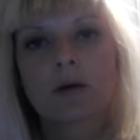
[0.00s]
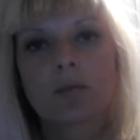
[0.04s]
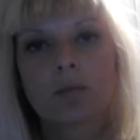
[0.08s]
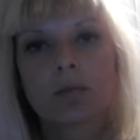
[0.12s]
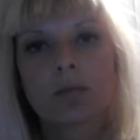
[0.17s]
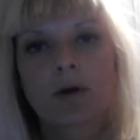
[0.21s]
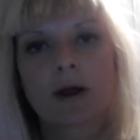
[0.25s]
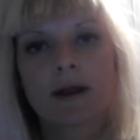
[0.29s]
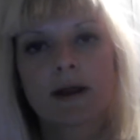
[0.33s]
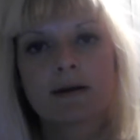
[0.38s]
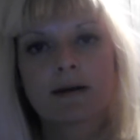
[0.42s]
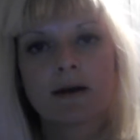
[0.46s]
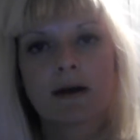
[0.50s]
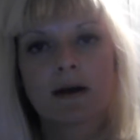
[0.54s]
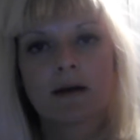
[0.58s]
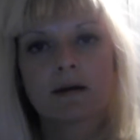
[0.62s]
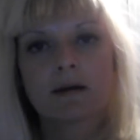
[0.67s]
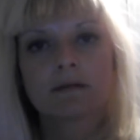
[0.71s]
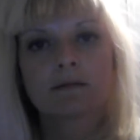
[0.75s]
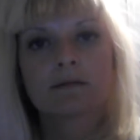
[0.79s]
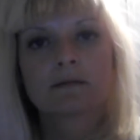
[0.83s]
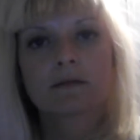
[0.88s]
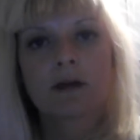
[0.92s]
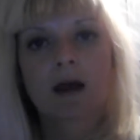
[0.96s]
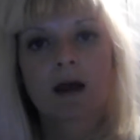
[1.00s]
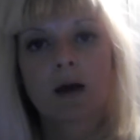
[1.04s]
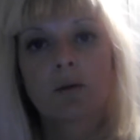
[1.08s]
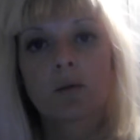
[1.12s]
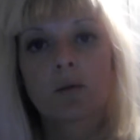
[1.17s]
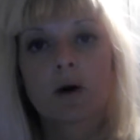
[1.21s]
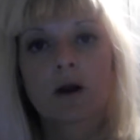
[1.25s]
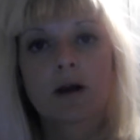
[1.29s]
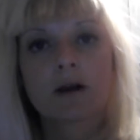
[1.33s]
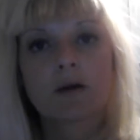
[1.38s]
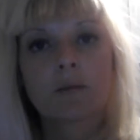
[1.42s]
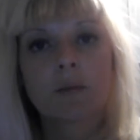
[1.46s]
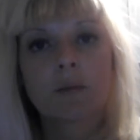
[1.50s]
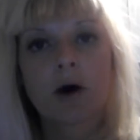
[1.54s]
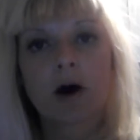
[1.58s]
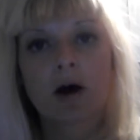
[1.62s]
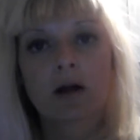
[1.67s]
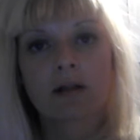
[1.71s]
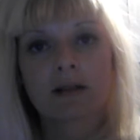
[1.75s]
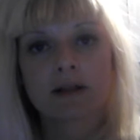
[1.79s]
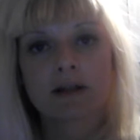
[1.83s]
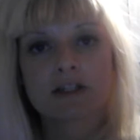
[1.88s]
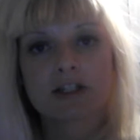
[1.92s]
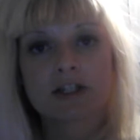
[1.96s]
Brenda, I want an
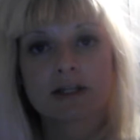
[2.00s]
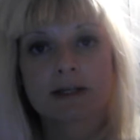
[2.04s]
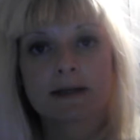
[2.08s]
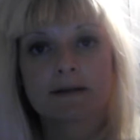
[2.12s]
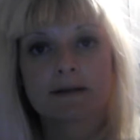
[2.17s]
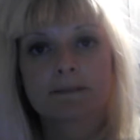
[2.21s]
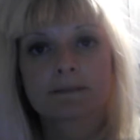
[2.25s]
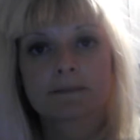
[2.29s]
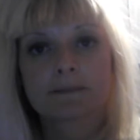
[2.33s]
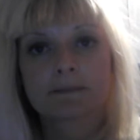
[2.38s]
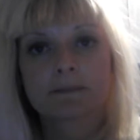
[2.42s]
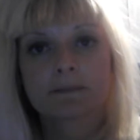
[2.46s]
apology.